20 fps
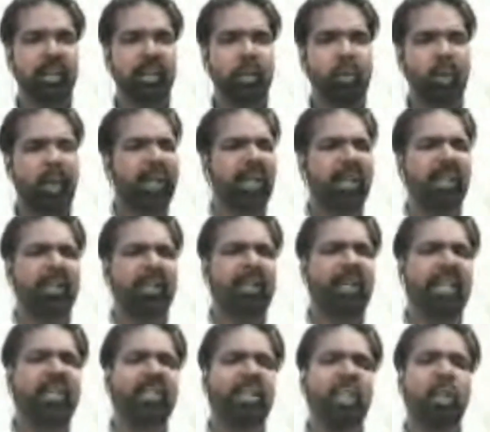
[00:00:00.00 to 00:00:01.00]
Quite
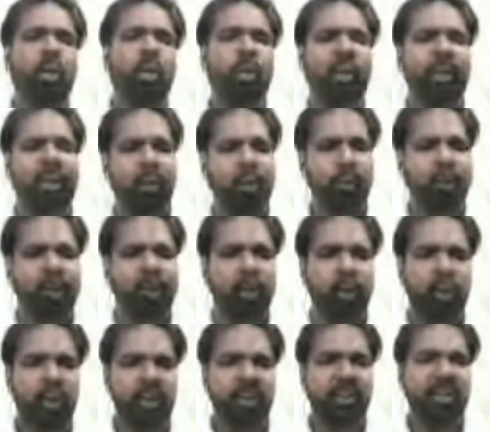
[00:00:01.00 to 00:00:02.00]
Dickensian, to be honest.